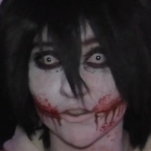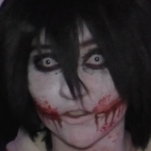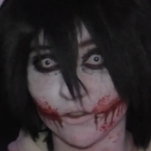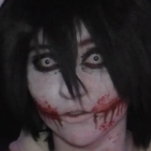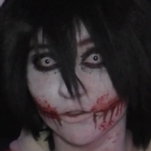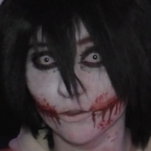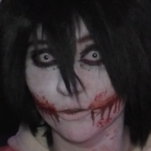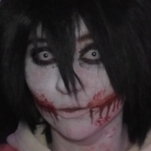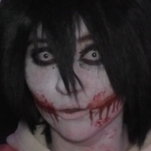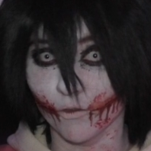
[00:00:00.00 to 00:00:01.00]
still
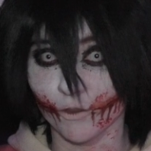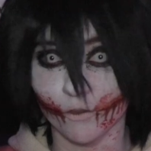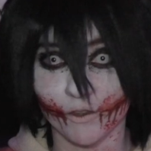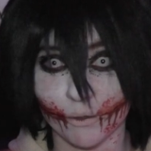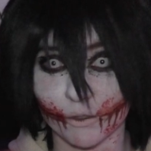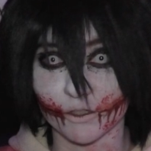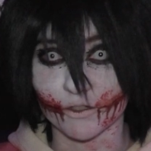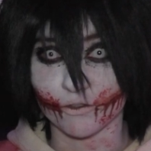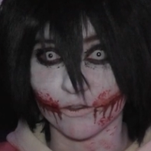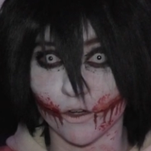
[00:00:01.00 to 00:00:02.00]
new of you
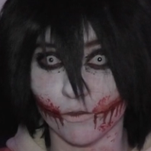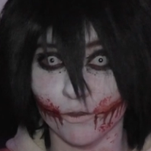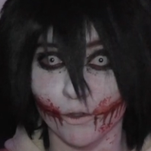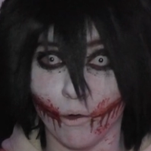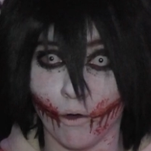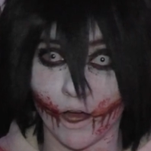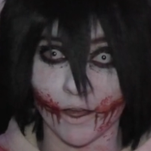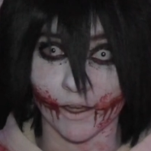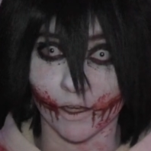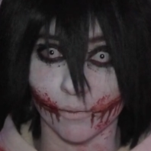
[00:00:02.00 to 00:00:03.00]
viewers who don't know who
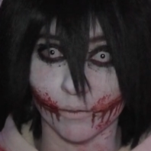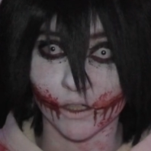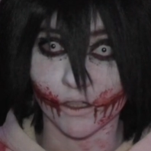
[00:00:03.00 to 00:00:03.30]
I am,